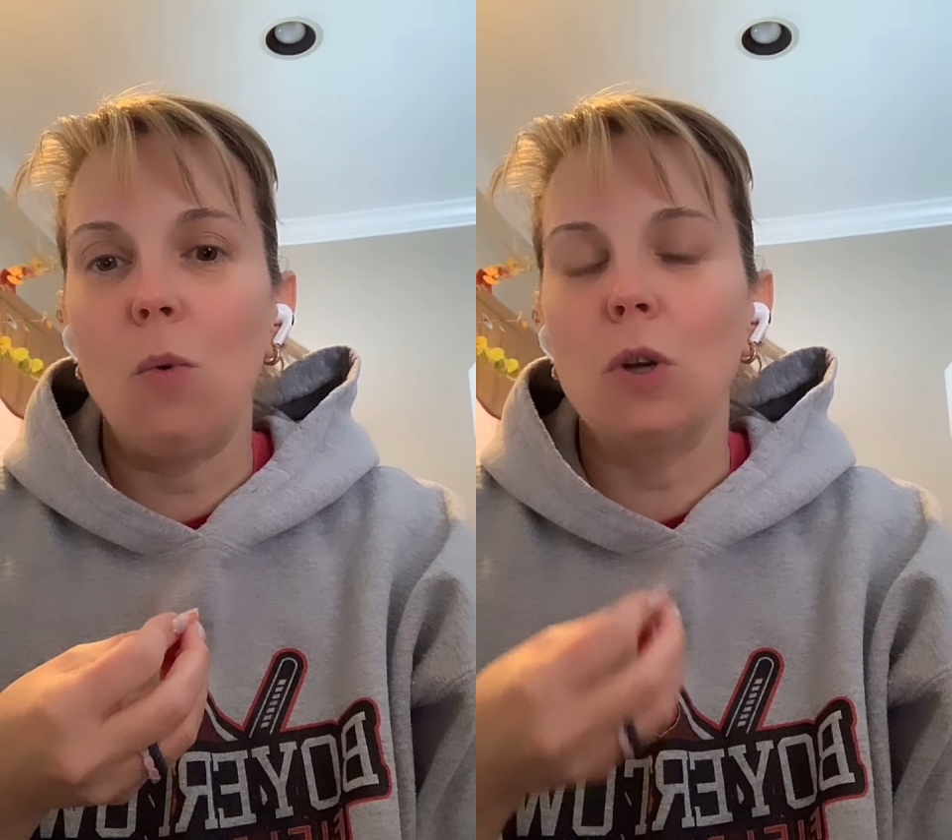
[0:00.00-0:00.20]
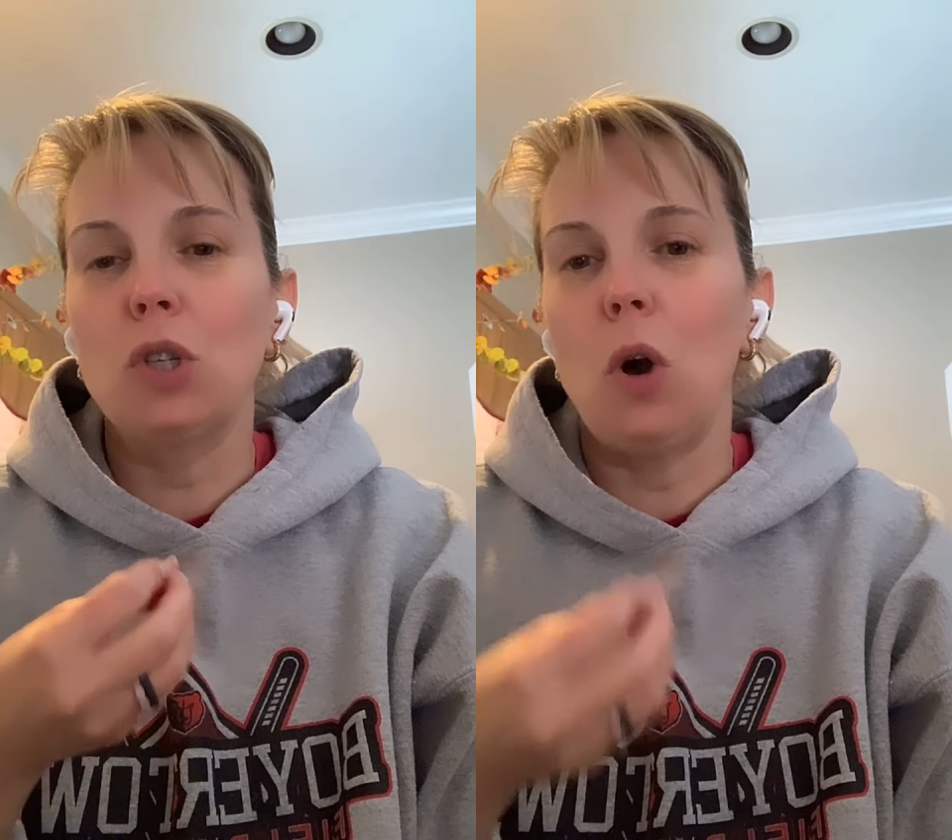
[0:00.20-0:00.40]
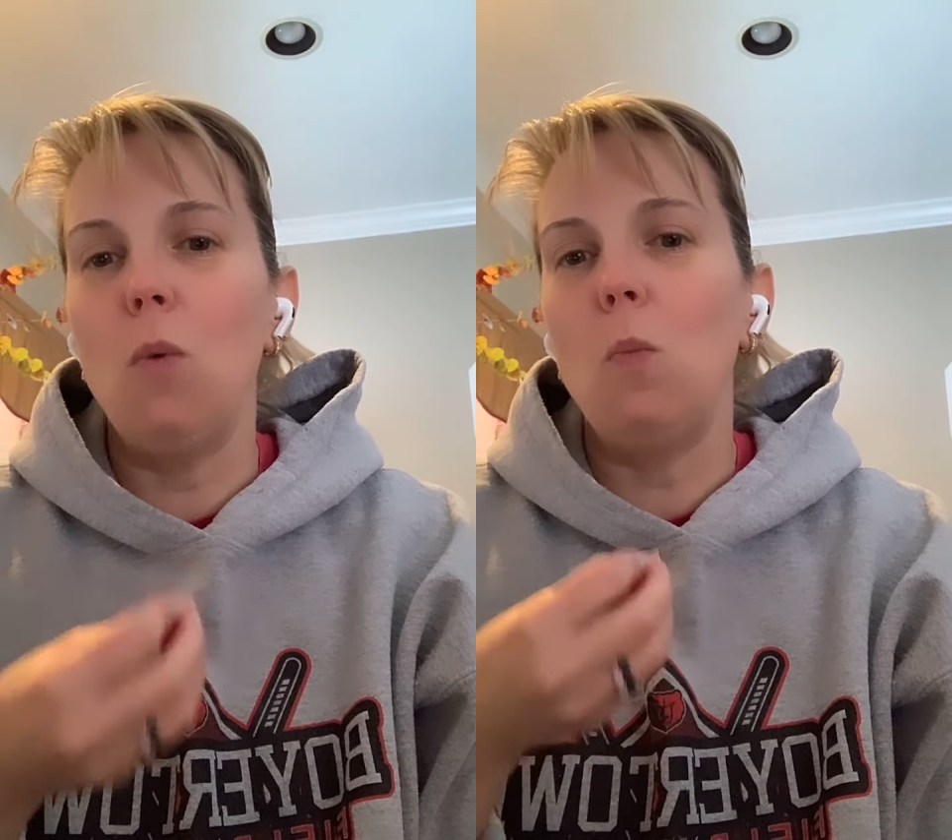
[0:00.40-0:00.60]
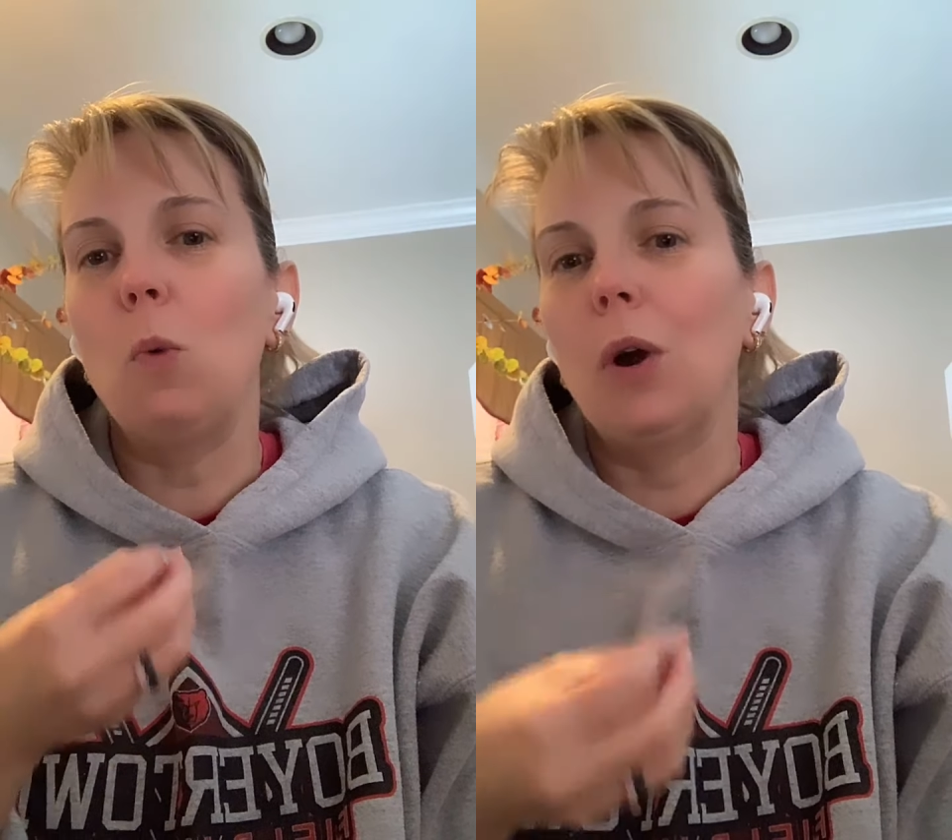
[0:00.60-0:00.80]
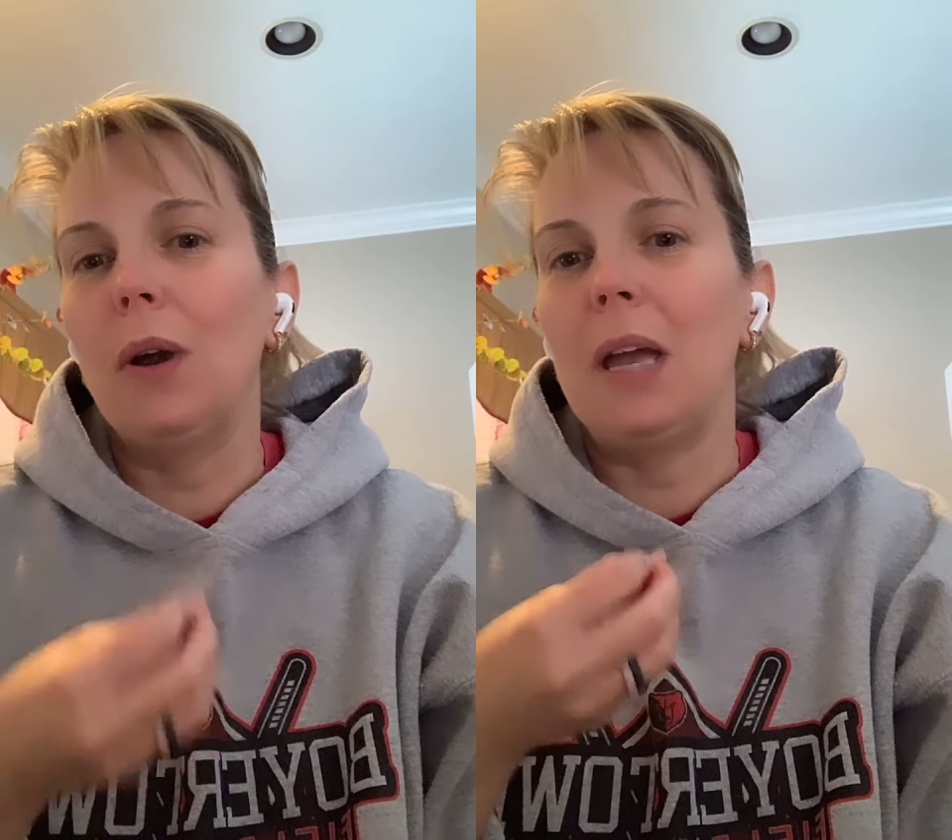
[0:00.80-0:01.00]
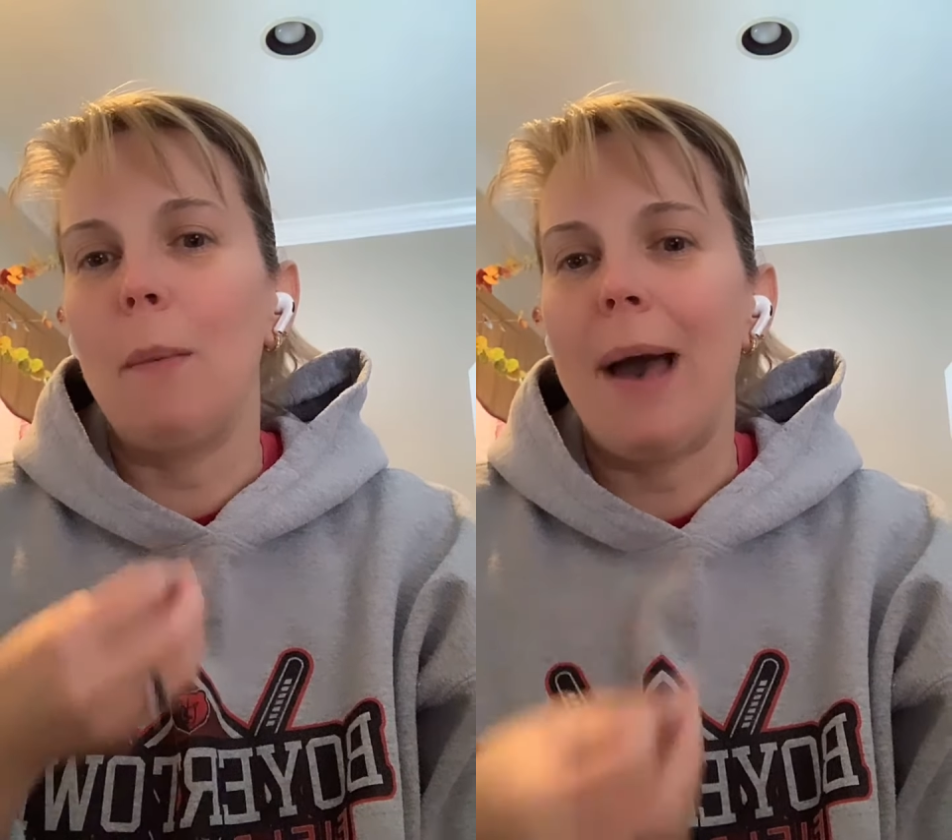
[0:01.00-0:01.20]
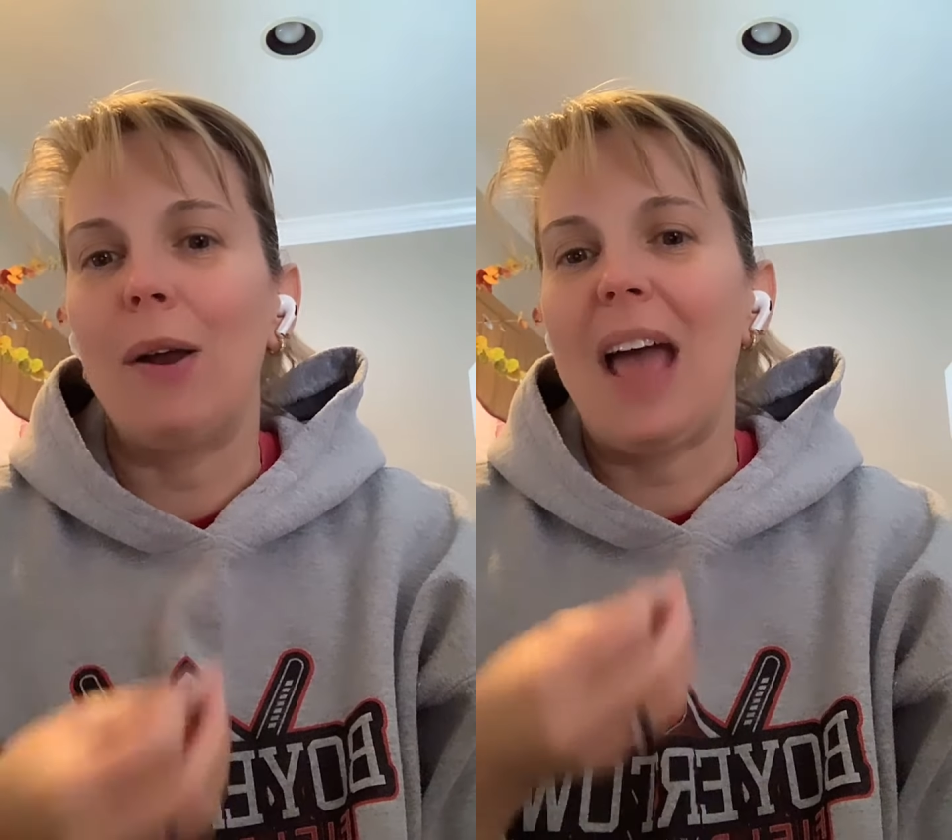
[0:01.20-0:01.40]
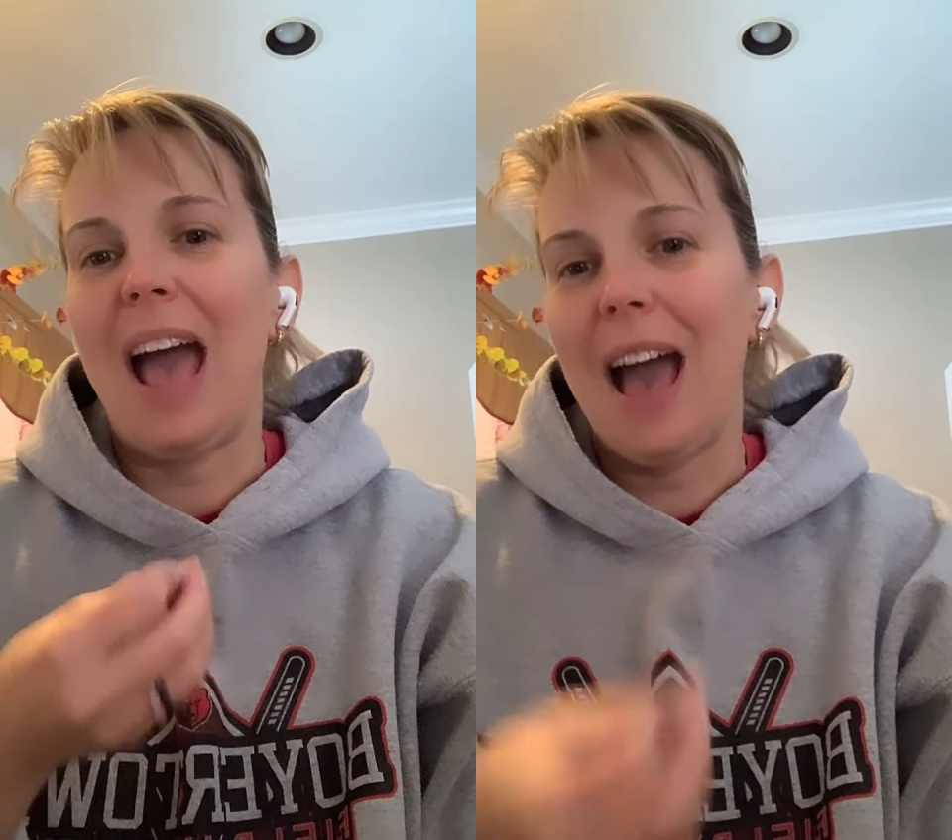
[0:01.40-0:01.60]
or don't worry
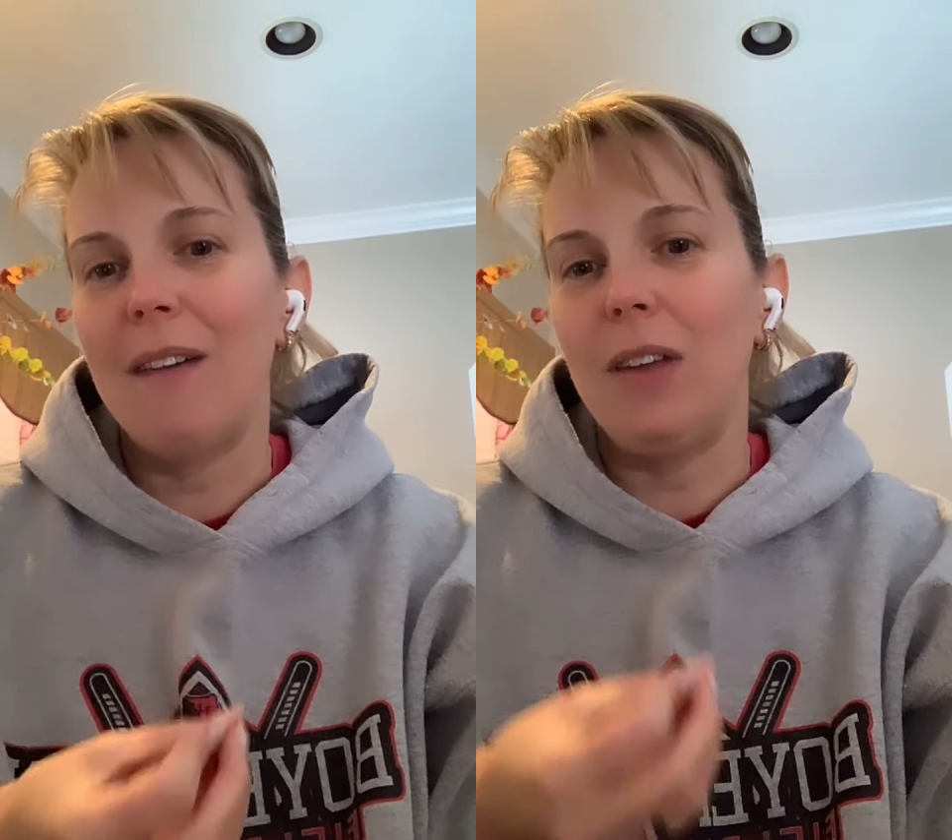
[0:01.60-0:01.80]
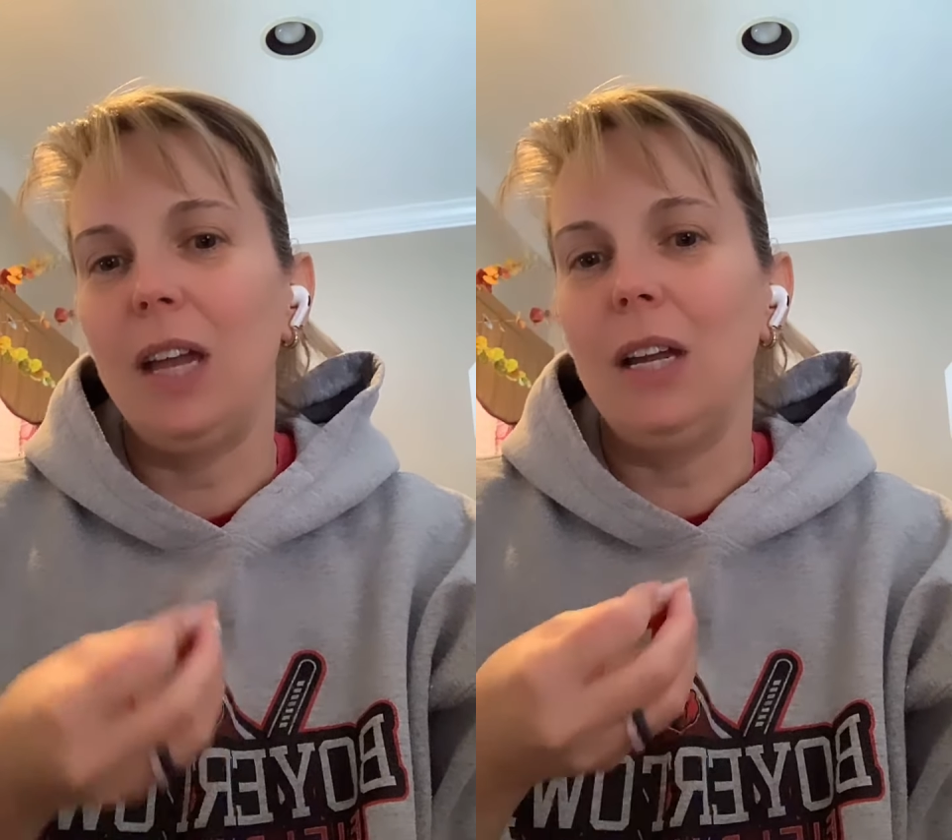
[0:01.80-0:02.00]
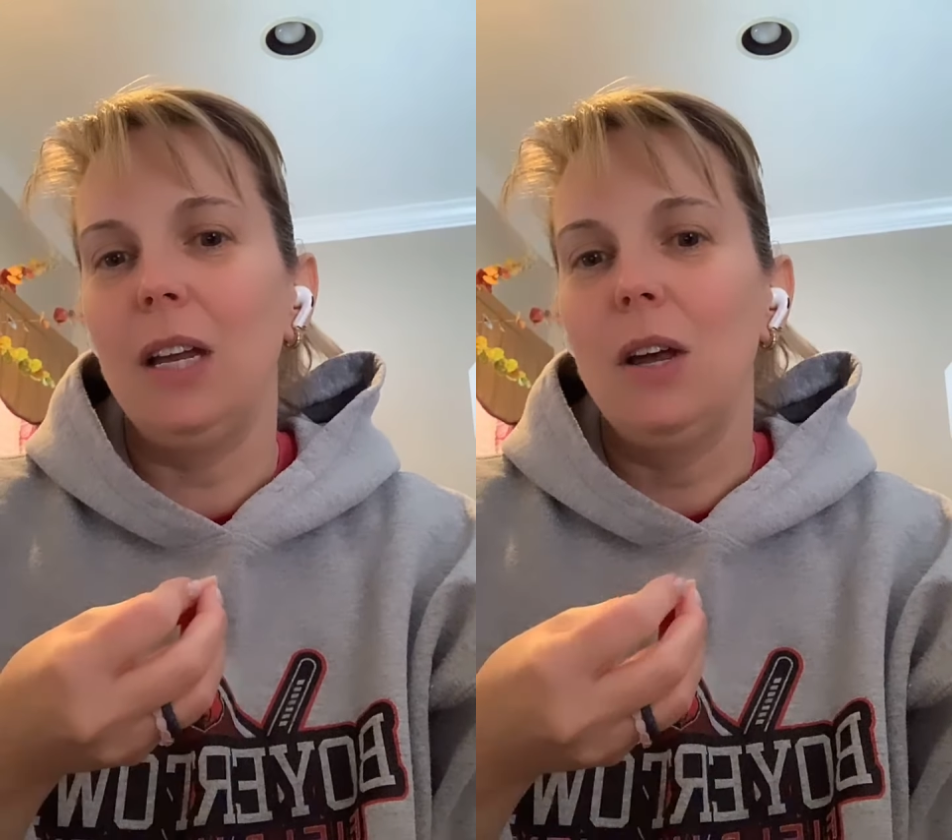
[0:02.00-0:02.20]
about having